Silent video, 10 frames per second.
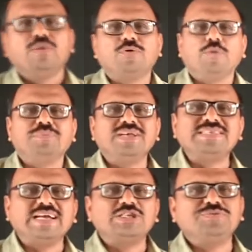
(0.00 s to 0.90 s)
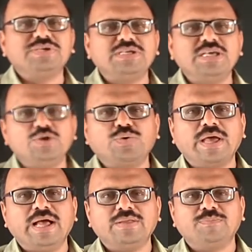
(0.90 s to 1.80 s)
From this activity, you
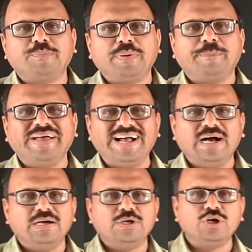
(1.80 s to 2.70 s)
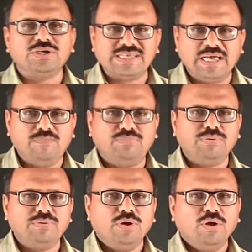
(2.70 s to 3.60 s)
can prepare yourself
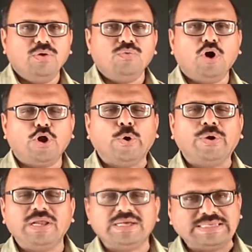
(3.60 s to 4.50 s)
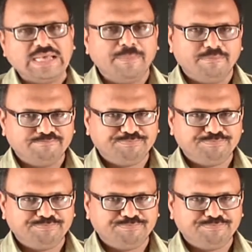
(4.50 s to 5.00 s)
for oral exam.